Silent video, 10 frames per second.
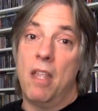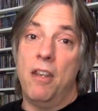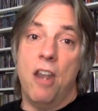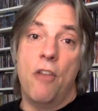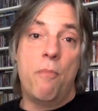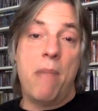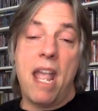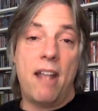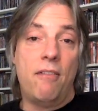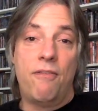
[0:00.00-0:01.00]
another
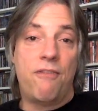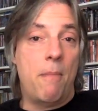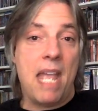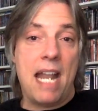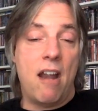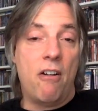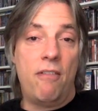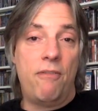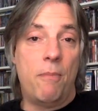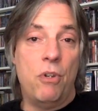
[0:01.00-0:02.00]
band from that
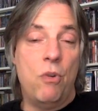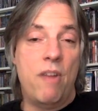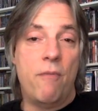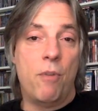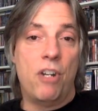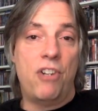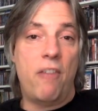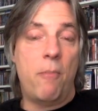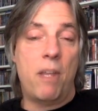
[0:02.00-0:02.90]
era, from the new wave of British heavy